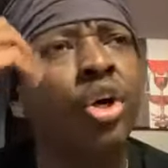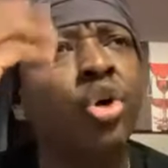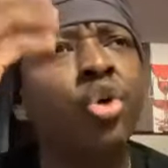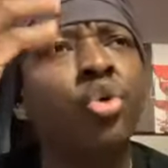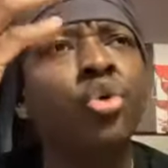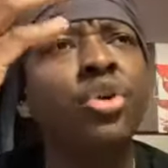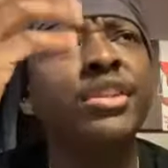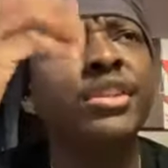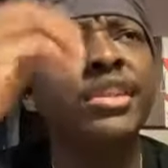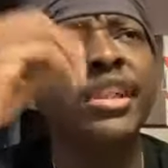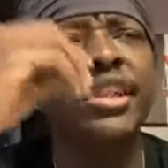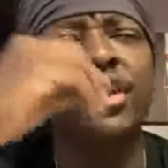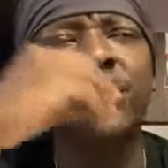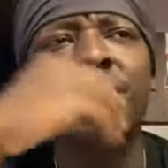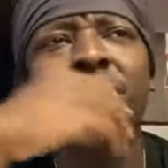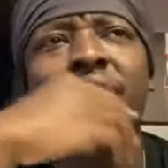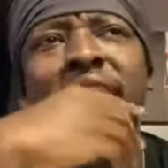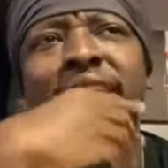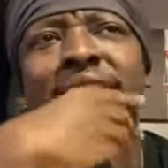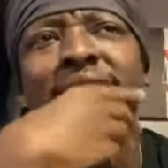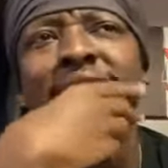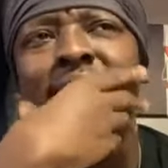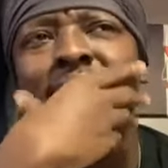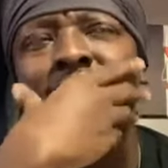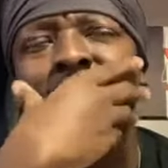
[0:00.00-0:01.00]
who is this do
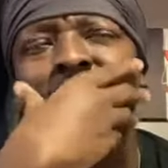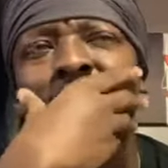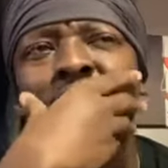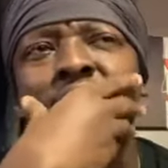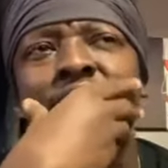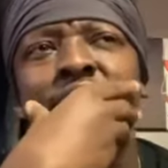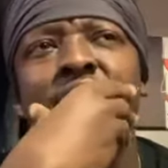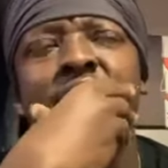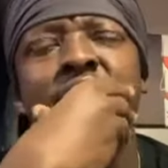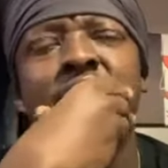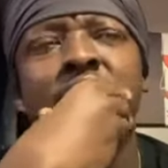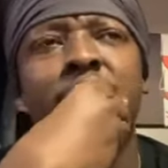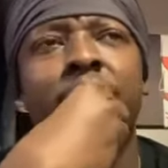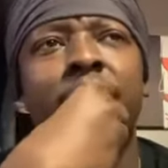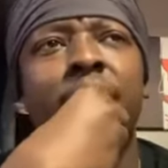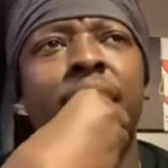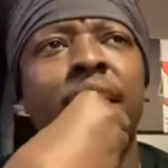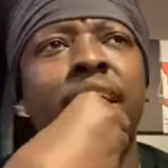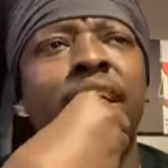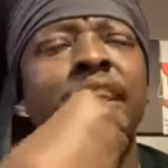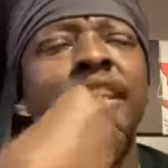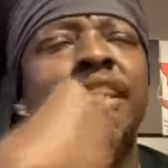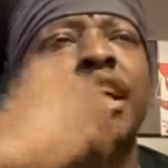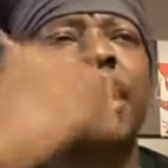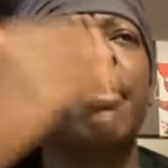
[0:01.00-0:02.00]
I see in this vision,
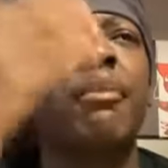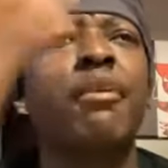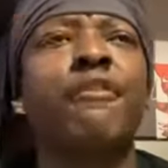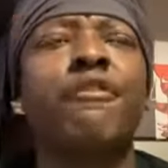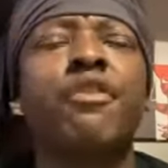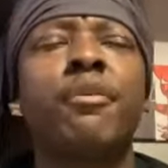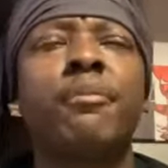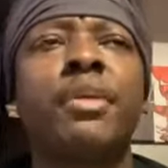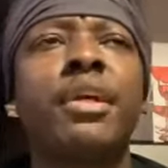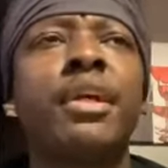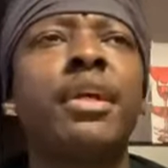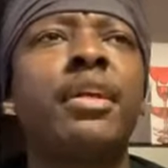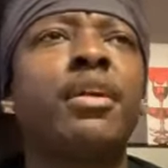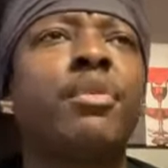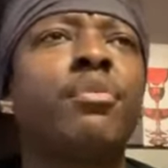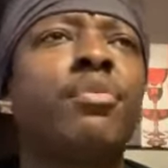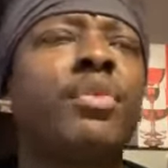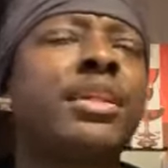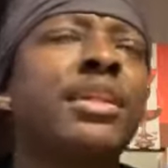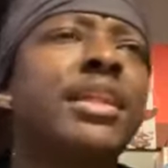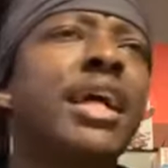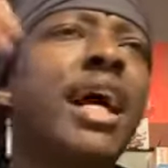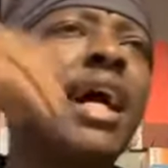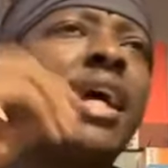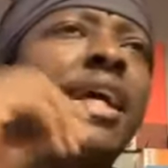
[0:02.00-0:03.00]
man? He's coming from Edom
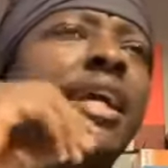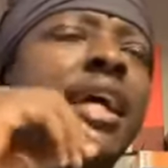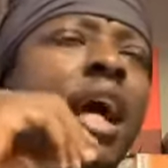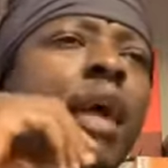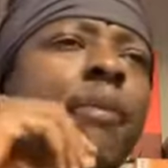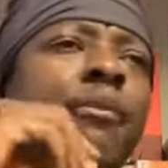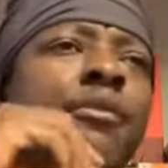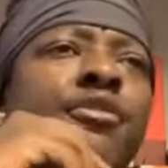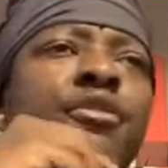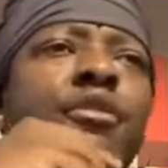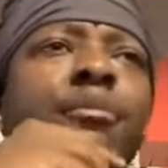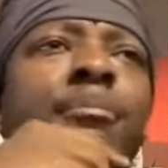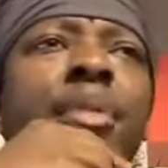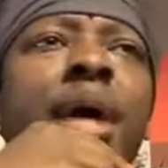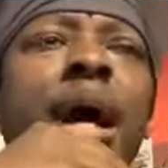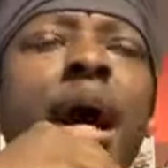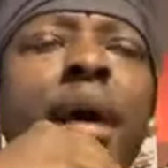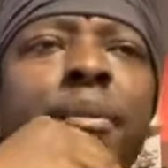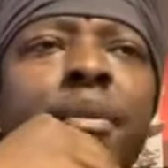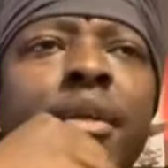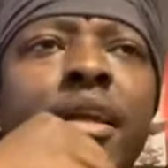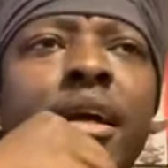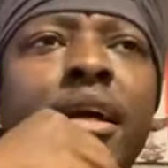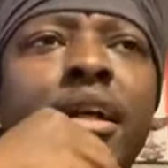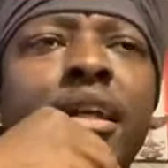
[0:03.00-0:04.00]
with dyed garments from
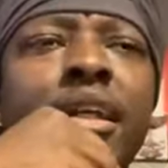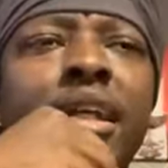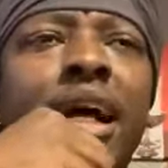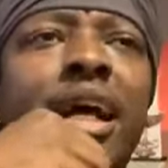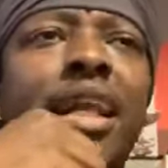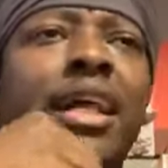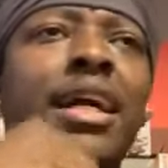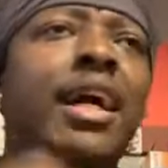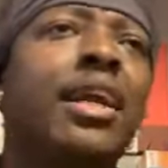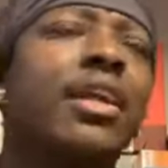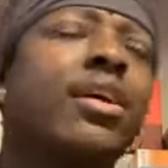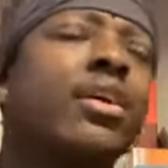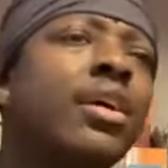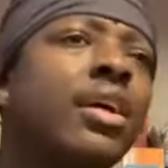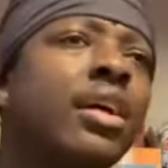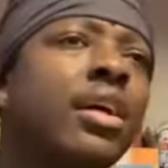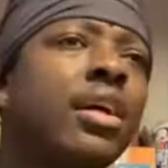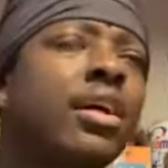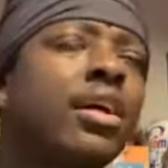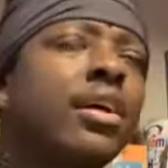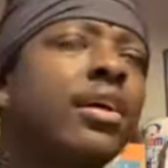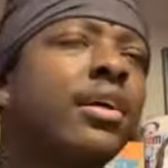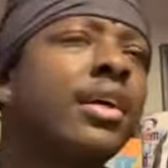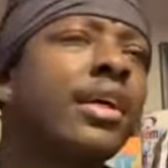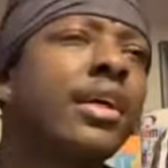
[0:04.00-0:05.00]
Babylon. He kind of got
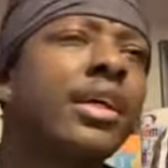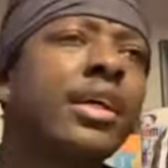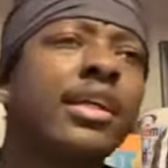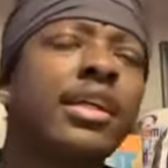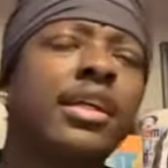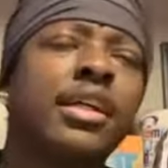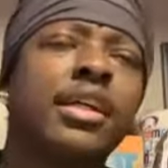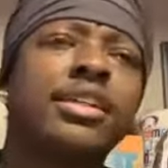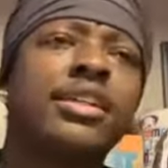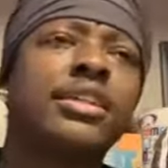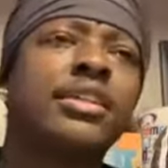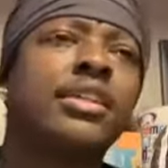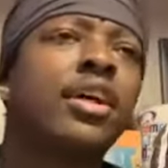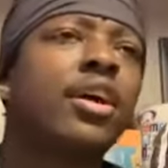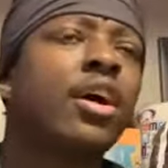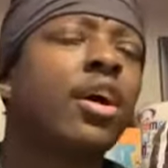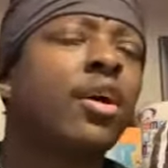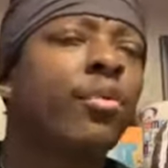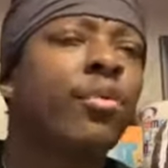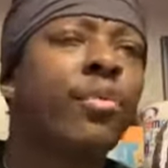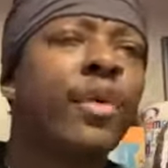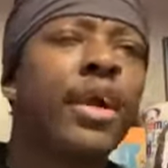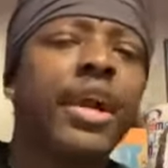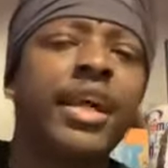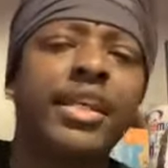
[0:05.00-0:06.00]
a, a,
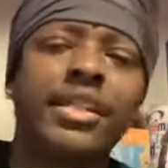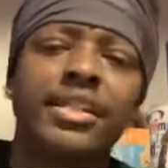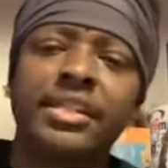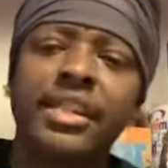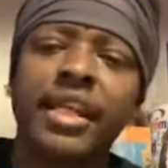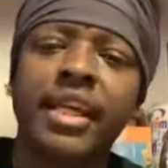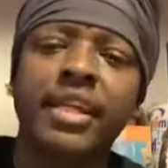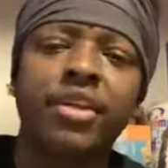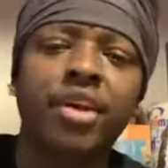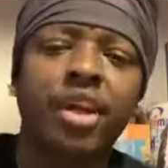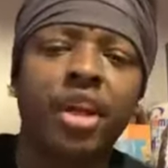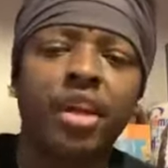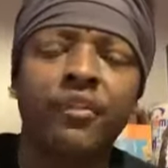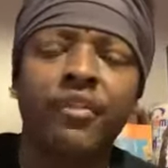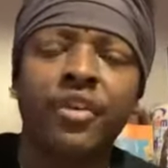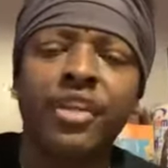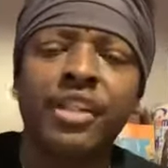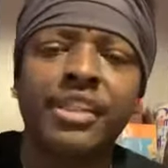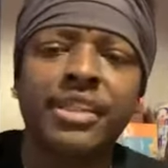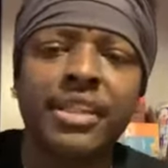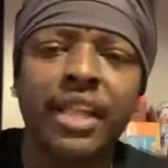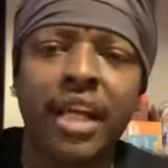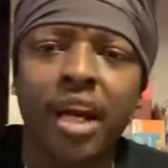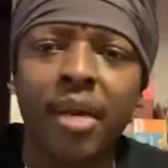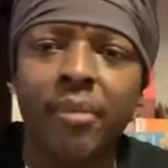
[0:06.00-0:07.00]
a red stained all over
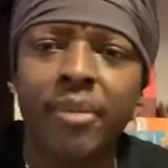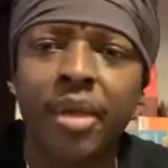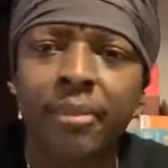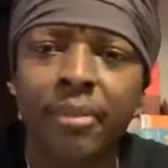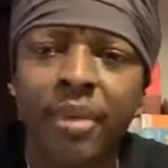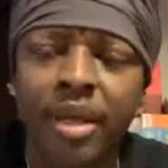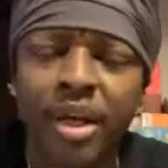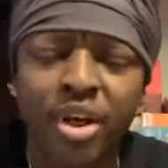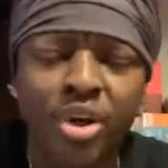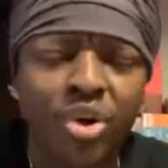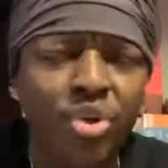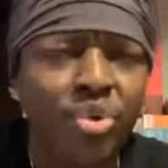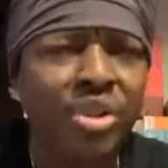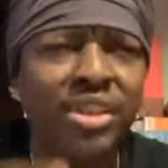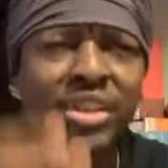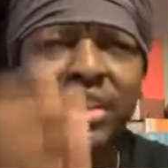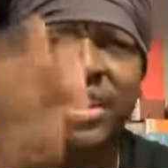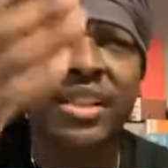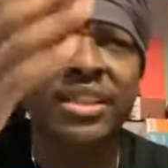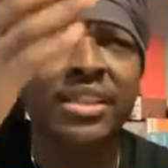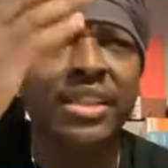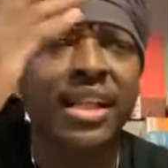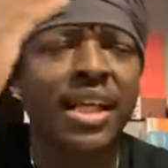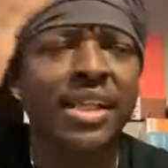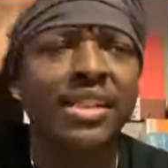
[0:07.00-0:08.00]
his garment, man. Who is
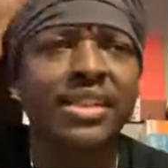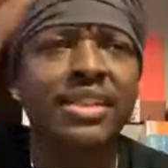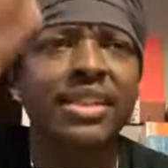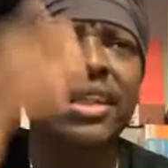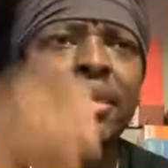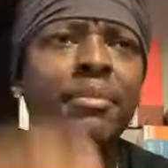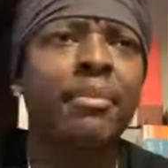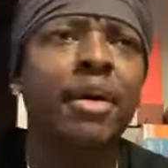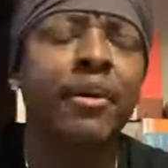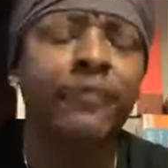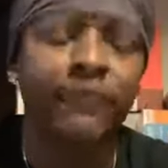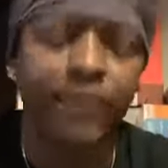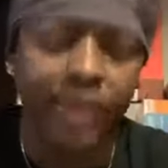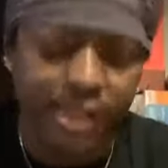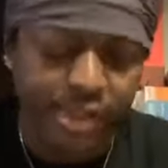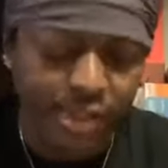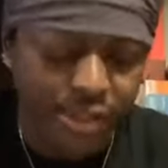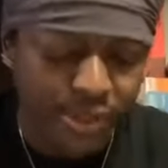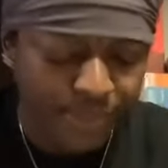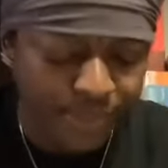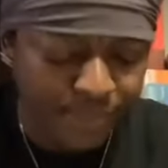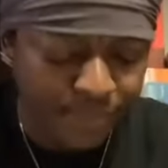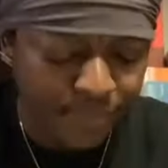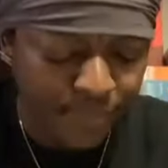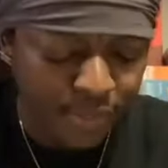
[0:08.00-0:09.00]
this that I see in my
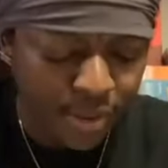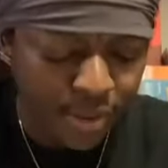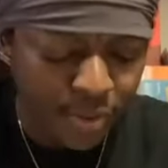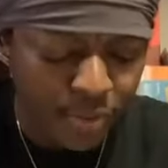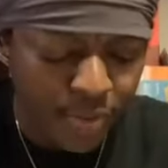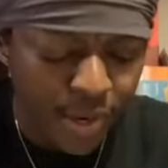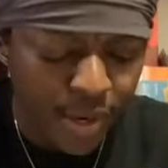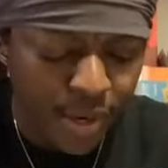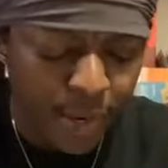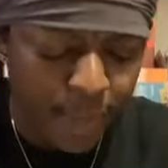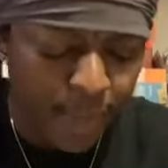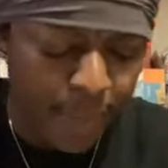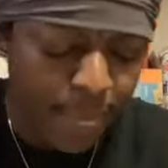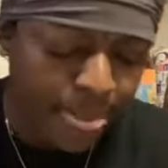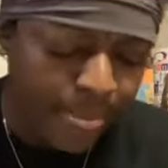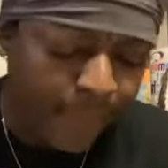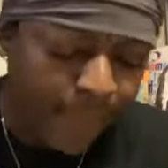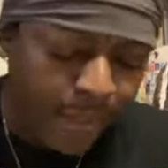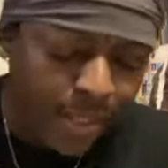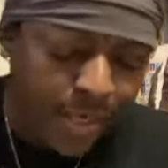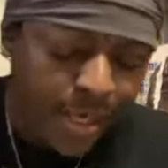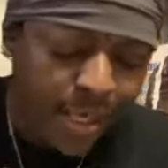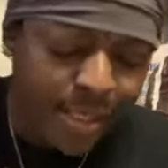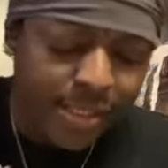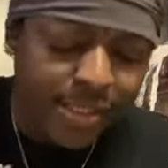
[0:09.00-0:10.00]
vision, right?
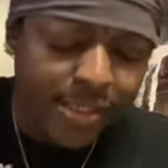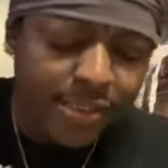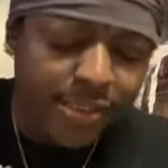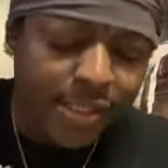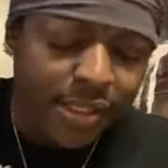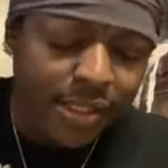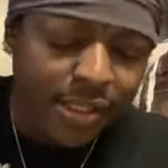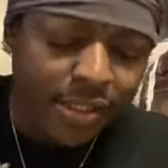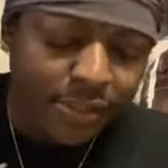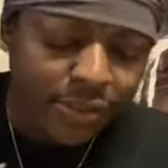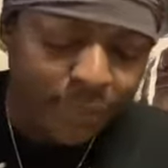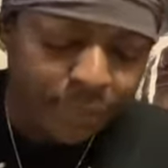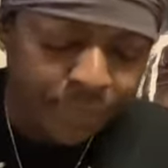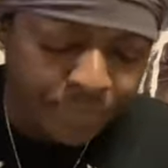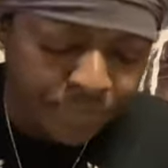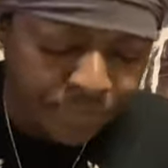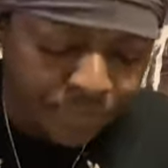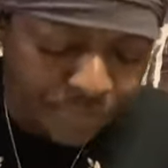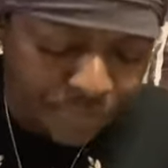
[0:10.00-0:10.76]
And it says,